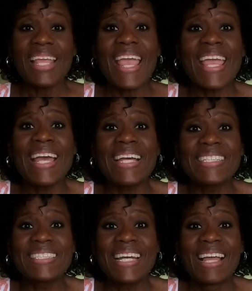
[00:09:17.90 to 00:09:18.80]

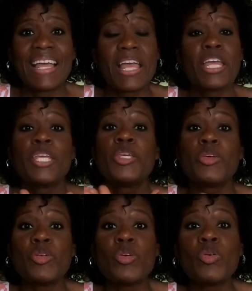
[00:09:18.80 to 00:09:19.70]
And
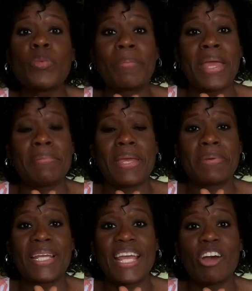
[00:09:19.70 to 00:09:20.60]
you may be
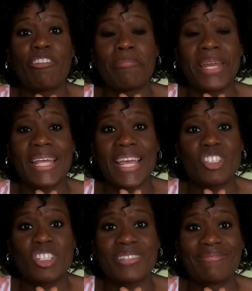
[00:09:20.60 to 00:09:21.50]
able to get off
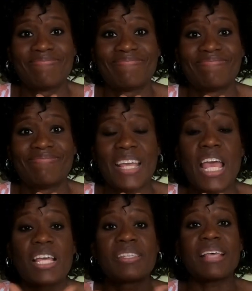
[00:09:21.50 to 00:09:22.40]
medication.
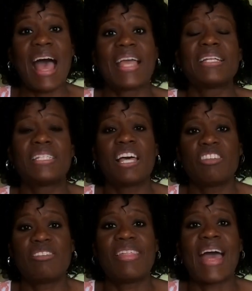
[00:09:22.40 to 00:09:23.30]
Because I can tell
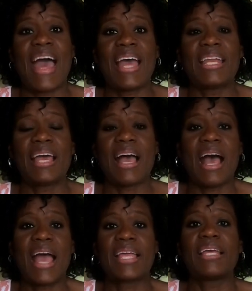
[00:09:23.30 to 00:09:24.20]
you that
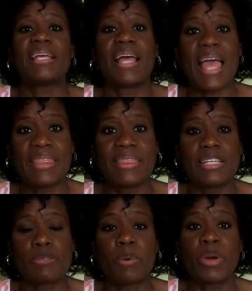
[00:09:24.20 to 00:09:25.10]
at
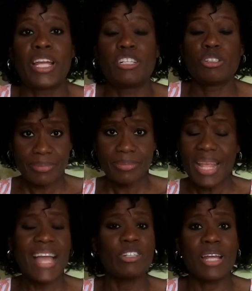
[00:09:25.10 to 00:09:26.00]
this point,
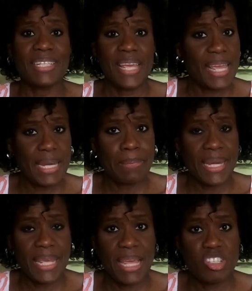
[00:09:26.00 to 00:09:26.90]
I do not take any
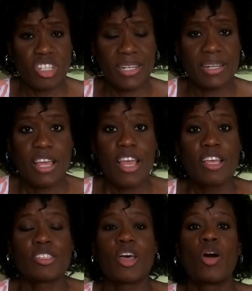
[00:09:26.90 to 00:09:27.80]
medication.
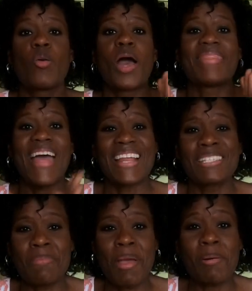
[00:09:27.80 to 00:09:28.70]
So that
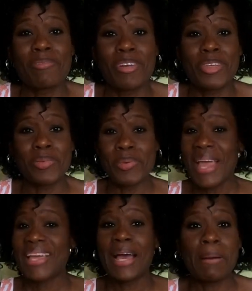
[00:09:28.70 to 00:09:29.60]
is my hope for you.
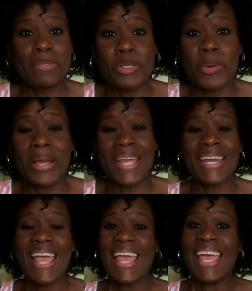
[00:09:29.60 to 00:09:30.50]
Come
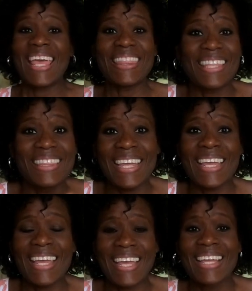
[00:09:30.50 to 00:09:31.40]
join, hit the
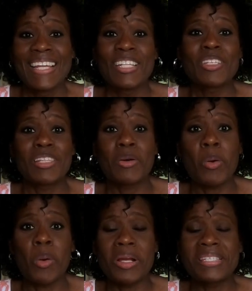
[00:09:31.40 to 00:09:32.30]
link to the
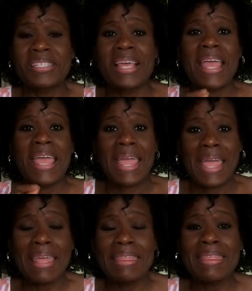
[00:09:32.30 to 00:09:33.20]
course
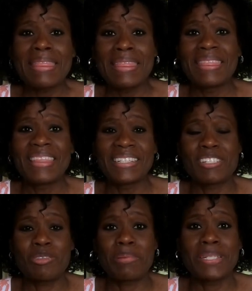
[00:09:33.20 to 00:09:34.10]
in the
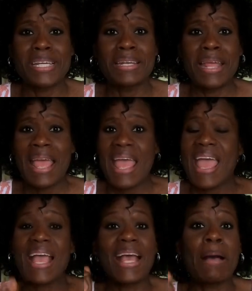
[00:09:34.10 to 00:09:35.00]
description
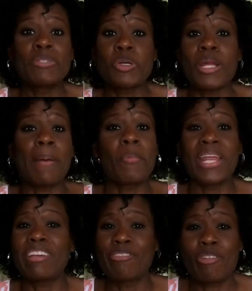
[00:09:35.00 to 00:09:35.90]
and come join. I'm
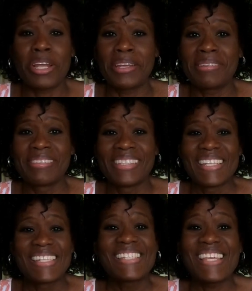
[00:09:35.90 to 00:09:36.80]
waiting for you.
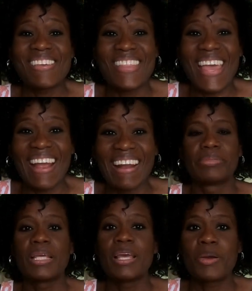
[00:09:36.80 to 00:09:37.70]
See you there.
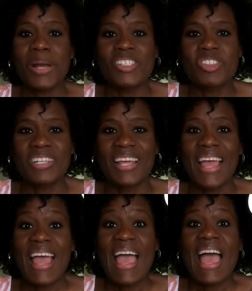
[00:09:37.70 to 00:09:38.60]
Question,
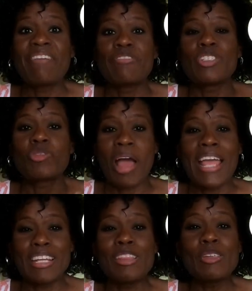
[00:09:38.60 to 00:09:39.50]
have you
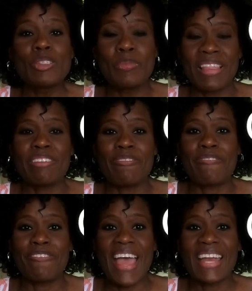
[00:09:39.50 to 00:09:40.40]
tried to lose belly
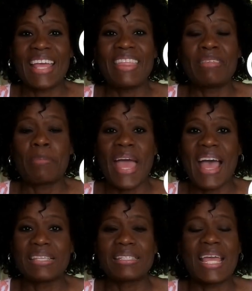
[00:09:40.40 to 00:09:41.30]
fat in the
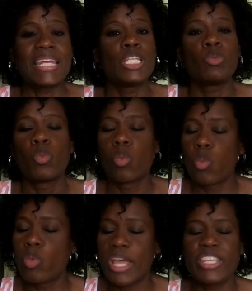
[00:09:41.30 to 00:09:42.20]
past
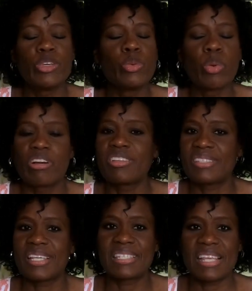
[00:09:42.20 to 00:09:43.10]
and you
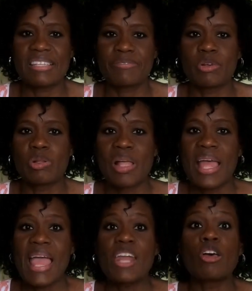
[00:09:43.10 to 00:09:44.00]
weren't successful?
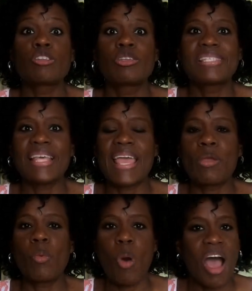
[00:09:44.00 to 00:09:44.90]
And also
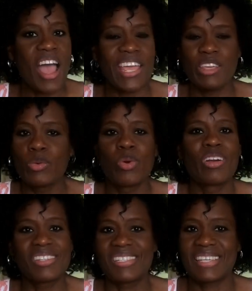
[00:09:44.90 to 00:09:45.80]
say why you
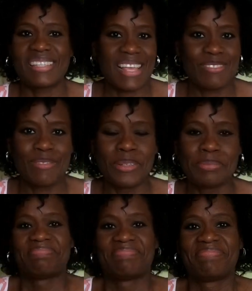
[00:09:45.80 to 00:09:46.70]
weren't
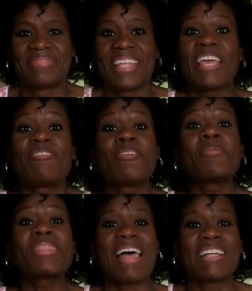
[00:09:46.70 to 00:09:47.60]
successful. If you
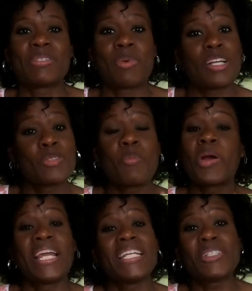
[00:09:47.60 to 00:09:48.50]
would like to watch
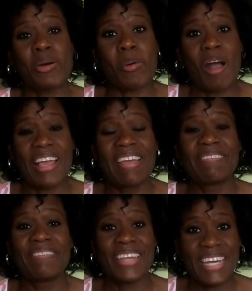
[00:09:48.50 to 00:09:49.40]
more indoor
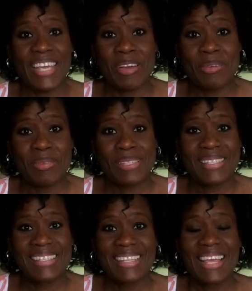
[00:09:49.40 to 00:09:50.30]
walking
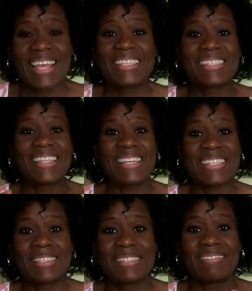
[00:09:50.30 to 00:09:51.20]
videos, because
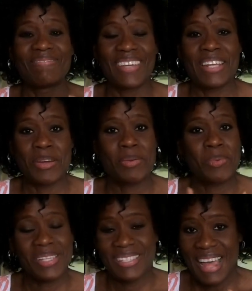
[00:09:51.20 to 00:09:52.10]
this video
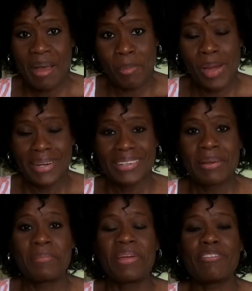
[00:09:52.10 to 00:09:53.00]
was not one,
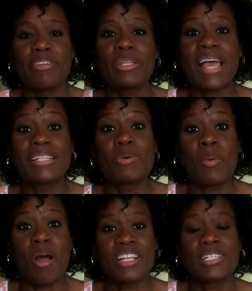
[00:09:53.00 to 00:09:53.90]
but if you'd like to
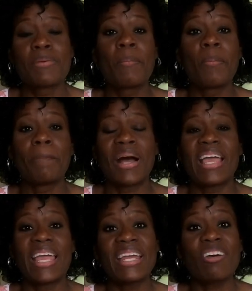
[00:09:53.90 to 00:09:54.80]
watch
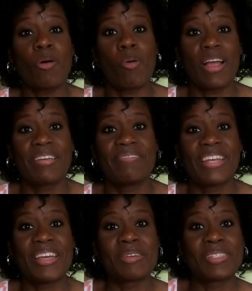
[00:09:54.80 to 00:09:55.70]
my indoor walking
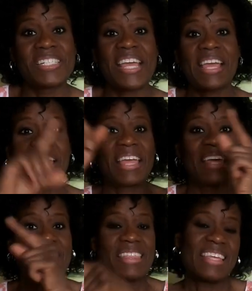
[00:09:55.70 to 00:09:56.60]
videos, check
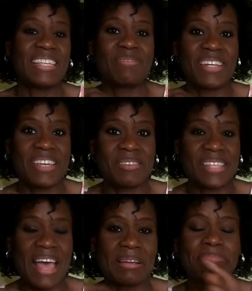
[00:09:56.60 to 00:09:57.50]
these videos
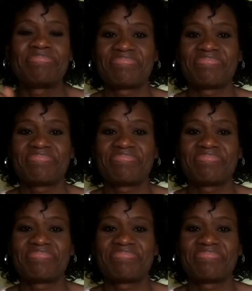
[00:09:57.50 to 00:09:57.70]
out.